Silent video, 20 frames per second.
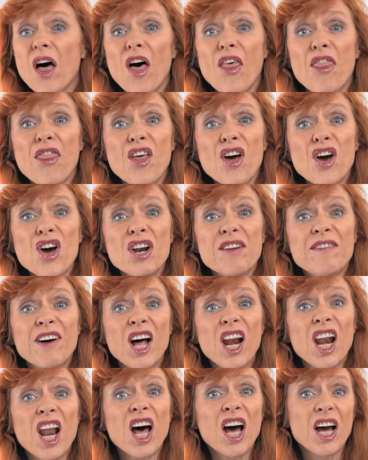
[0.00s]
a third of
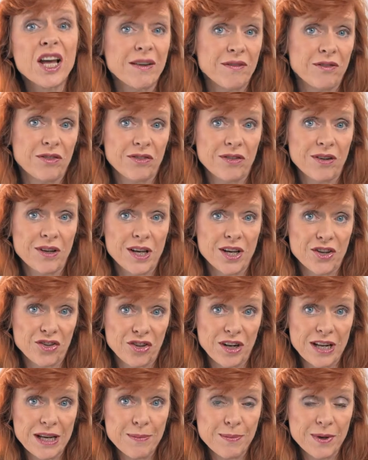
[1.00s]
our lives
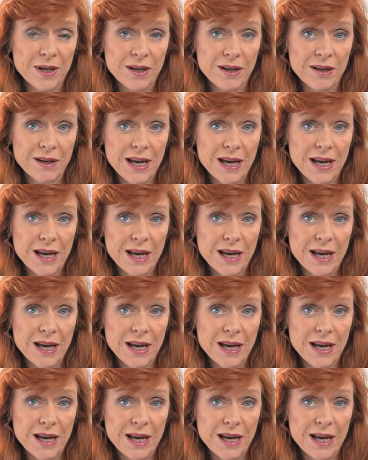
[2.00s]
asleep,